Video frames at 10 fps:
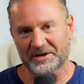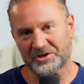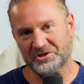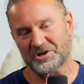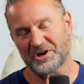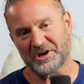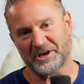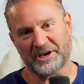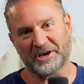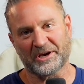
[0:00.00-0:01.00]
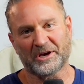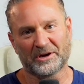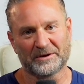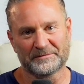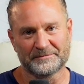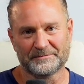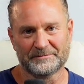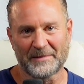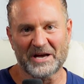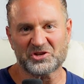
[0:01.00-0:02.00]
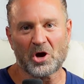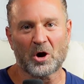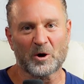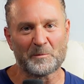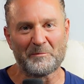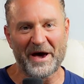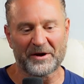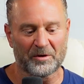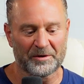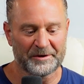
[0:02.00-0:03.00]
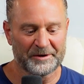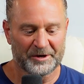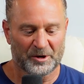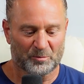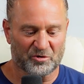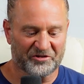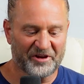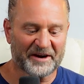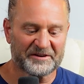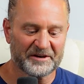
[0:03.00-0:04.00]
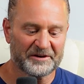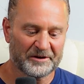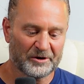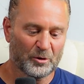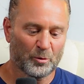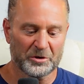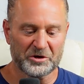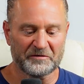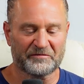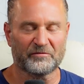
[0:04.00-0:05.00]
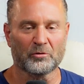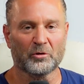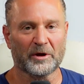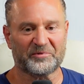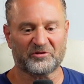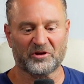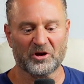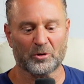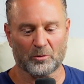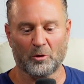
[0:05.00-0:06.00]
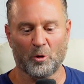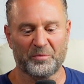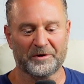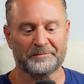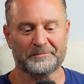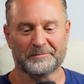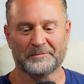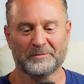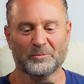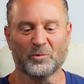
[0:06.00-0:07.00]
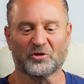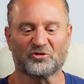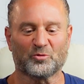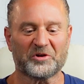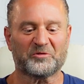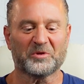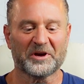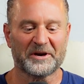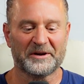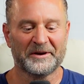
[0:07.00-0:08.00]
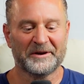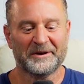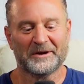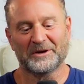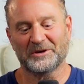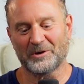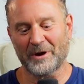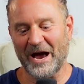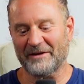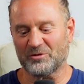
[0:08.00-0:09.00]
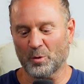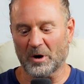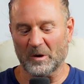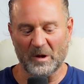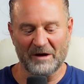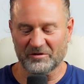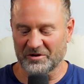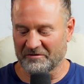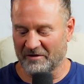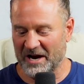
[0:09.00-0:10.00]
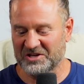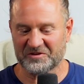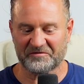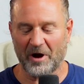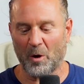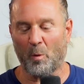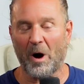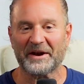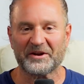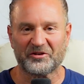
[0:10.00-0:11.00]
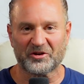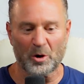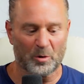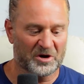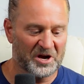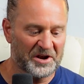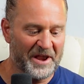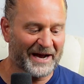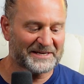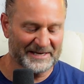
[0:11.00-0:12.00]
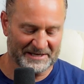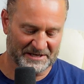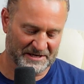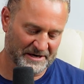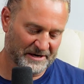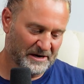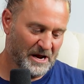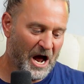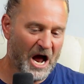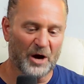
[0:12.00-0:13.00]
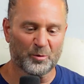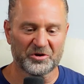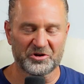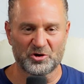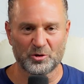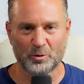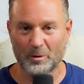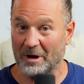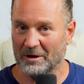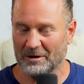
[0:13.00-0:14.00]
is a nice hard metal protected. When you flip skier open, little switchblade, you have your lovely device. If I wanted to go connect it, I would do